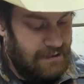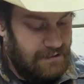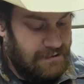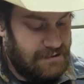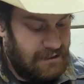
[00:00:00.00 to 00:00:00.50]

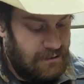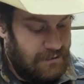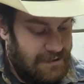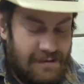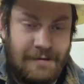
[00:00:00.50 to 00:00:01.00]

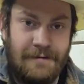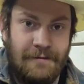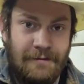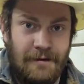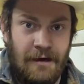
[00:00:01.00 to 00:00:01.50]
So,
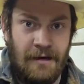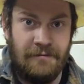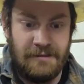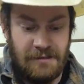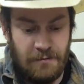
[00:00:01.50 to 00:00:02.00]

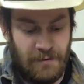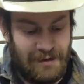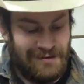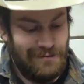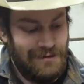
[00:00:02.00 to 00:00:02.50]
obviously the one
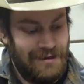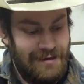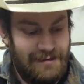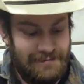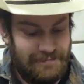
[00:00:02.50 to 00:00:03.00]
I don't like,
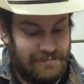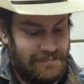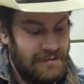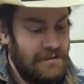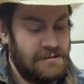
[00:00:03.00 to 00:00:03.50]

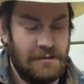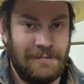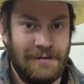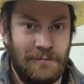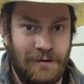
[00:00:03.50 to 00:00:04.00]
let's talk
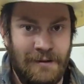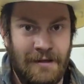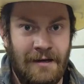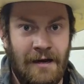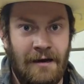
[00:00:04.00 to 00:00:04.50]
about the one
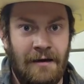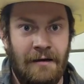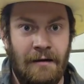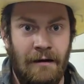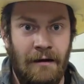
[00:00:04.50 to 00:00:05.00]
that
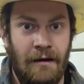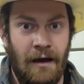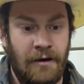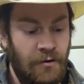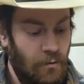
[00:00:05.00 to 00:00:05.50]
I
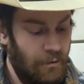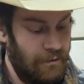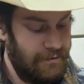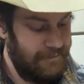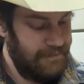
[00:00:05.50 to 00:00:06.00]

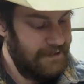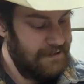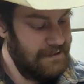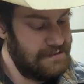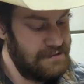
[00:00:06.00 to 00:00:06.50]
adore.
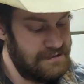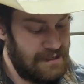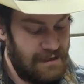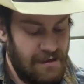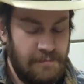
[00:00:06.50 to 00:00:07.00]
This is
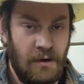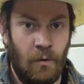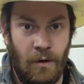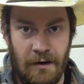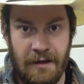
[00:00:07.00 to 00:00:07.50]
a
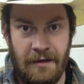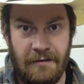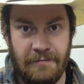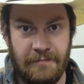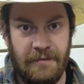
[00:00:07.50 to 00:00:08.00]
Milwaukee
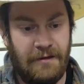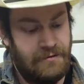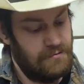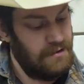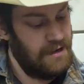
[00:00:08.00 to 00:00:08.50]

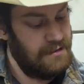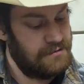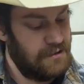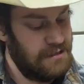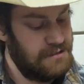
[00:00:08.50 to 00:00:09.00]

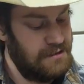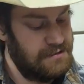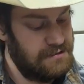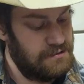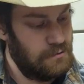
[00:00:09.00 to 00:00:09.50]
3/8 ratchet.
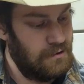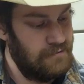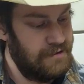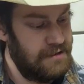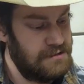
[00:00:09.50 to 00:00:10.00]
This is a
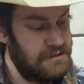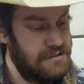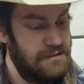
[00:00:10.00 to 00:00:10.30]
12-inch.